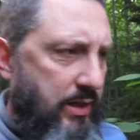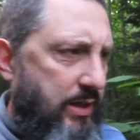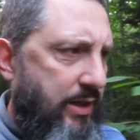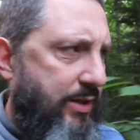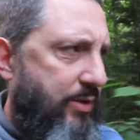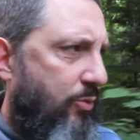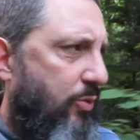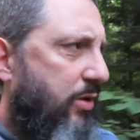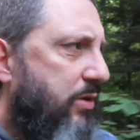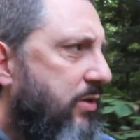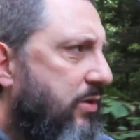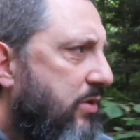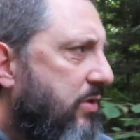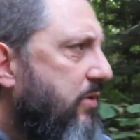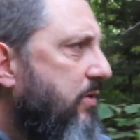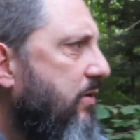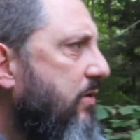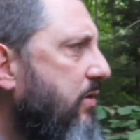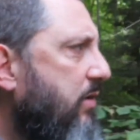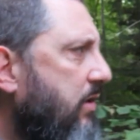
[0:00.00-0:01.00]
Now the one
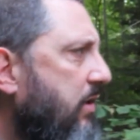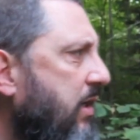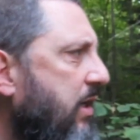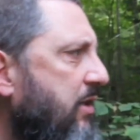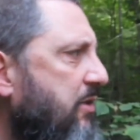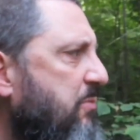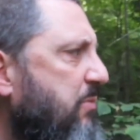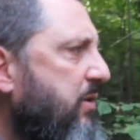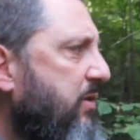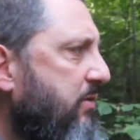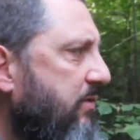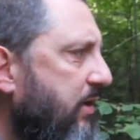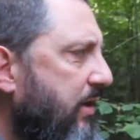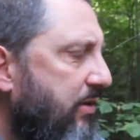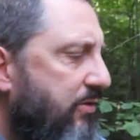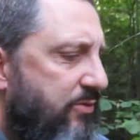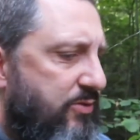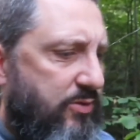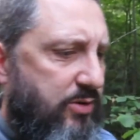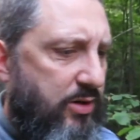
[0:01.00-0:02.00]
cure has been
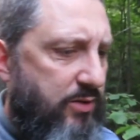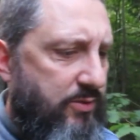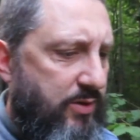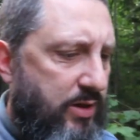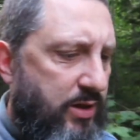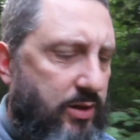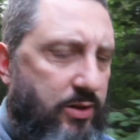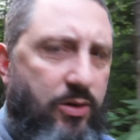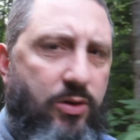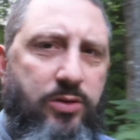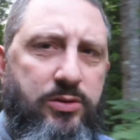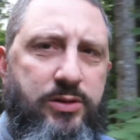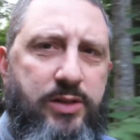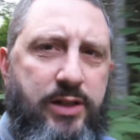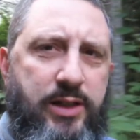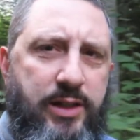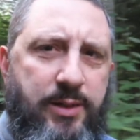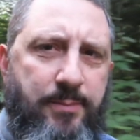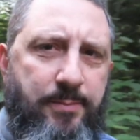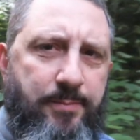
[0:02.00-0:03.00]
around for a very long
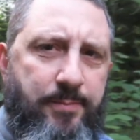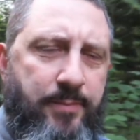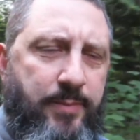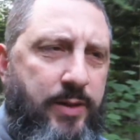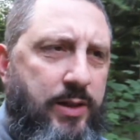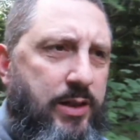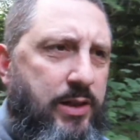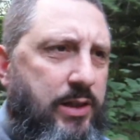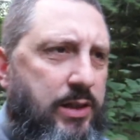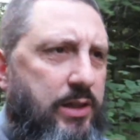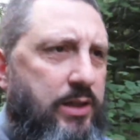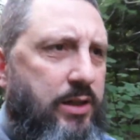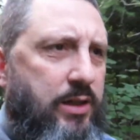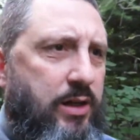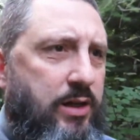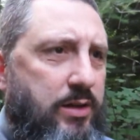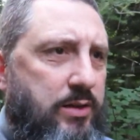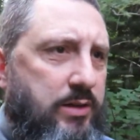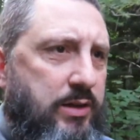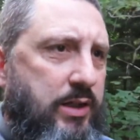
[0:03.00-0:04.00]
time
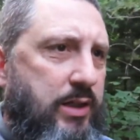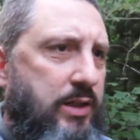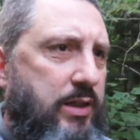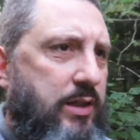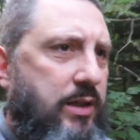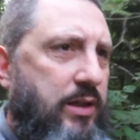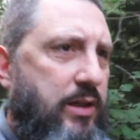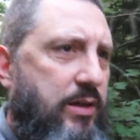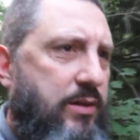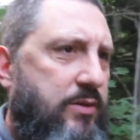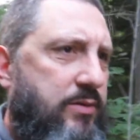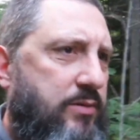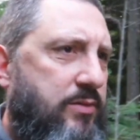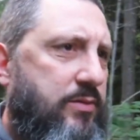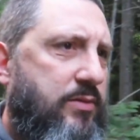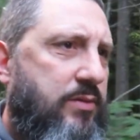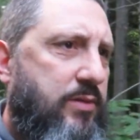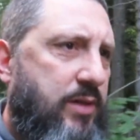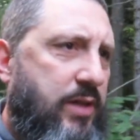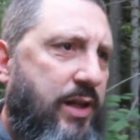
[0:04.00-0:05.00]
and uh,
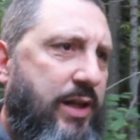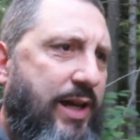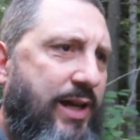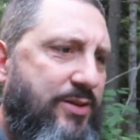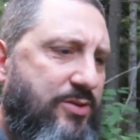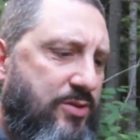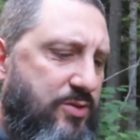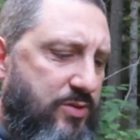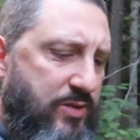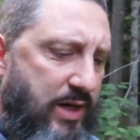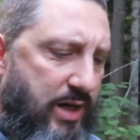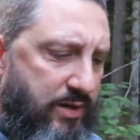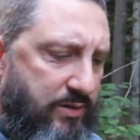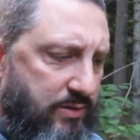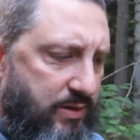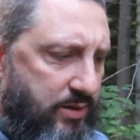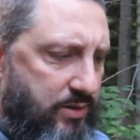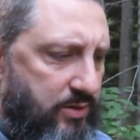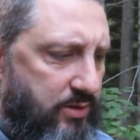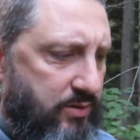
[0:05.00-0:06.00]
it has a
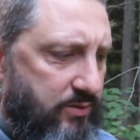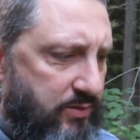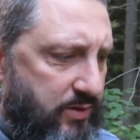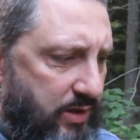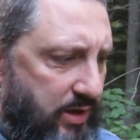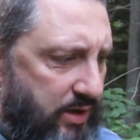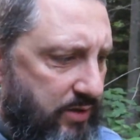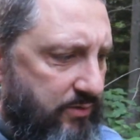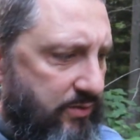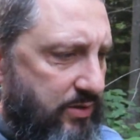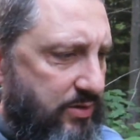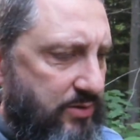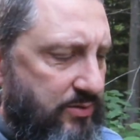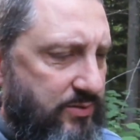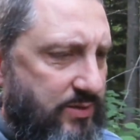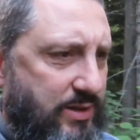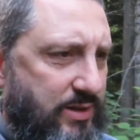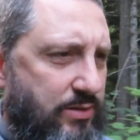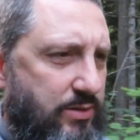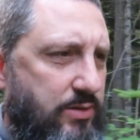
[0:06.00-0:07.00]
track record of hundreds
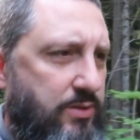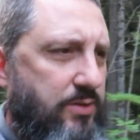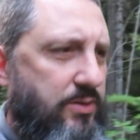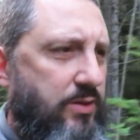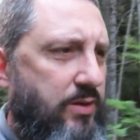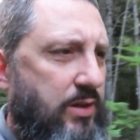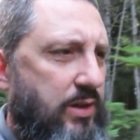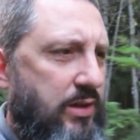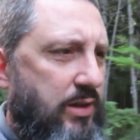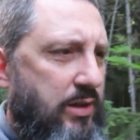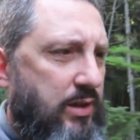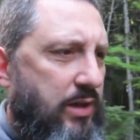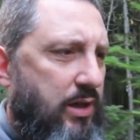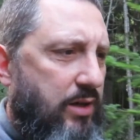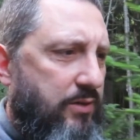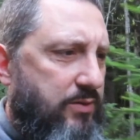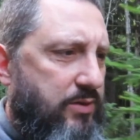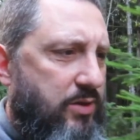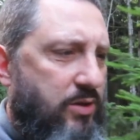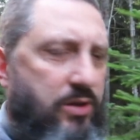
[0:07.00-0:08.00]
of years
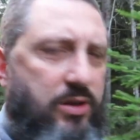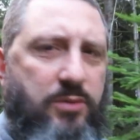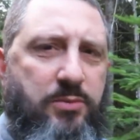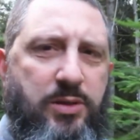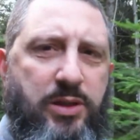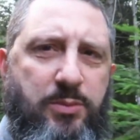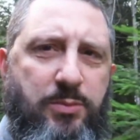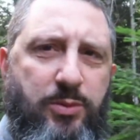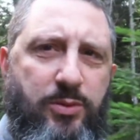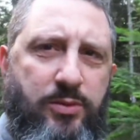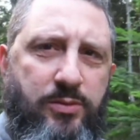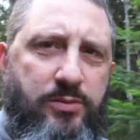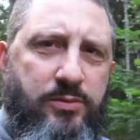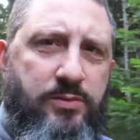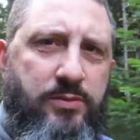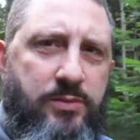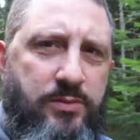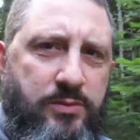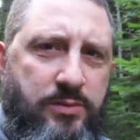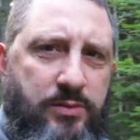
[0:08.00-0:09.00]
of curing people
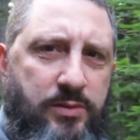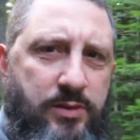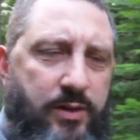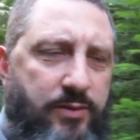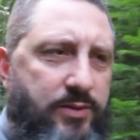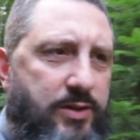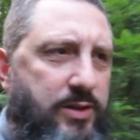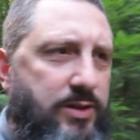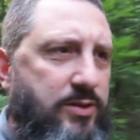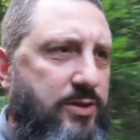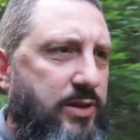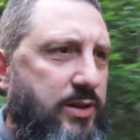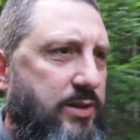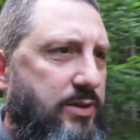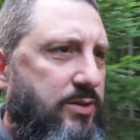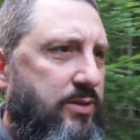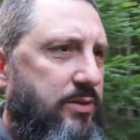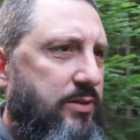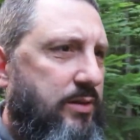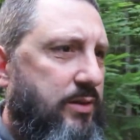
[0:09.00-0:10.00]
of the
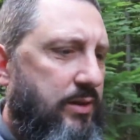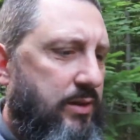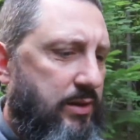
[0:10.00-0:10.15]
disease.